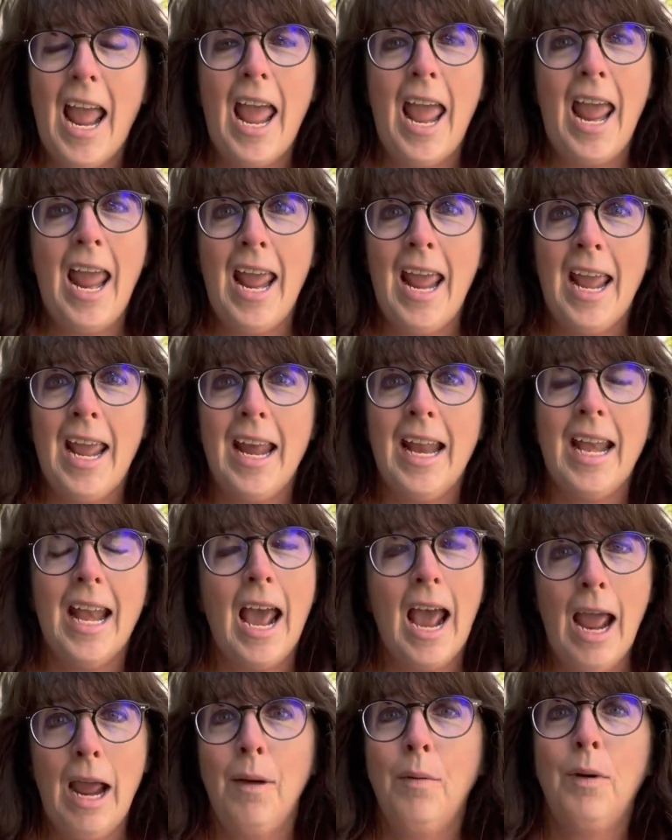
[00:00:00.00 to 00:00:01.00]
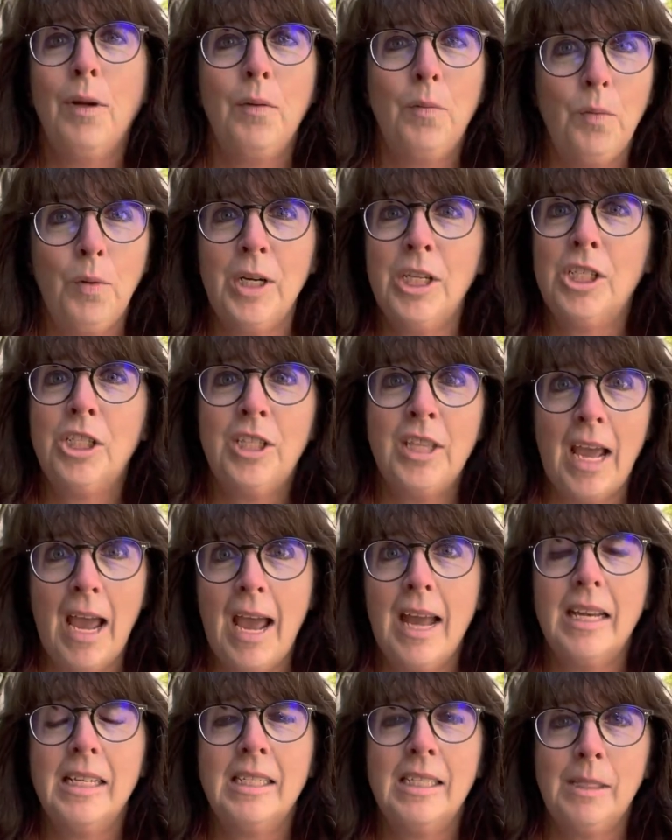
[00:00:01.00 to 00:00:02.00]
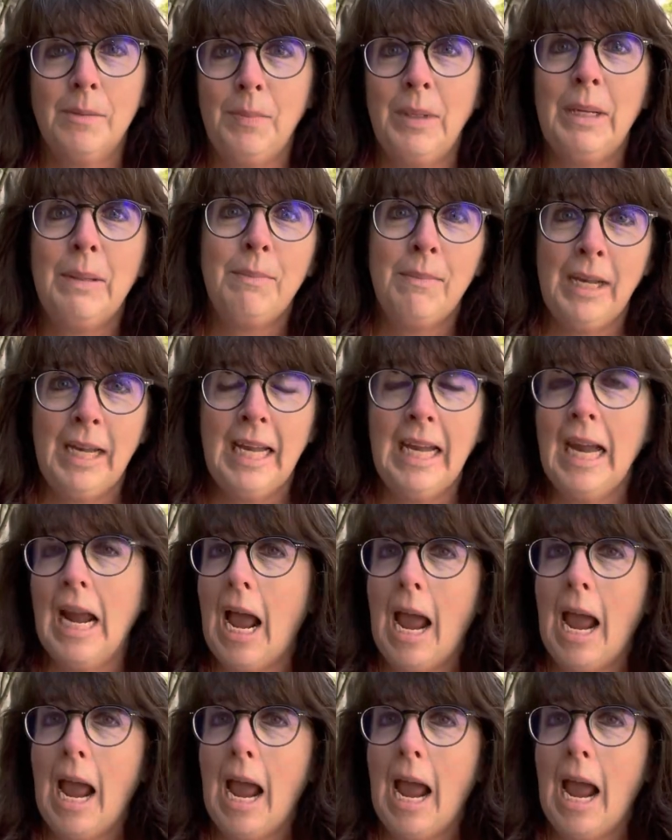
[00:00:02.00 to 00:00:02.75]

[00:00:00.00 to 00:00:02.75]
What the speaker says: And I would wish that to be me.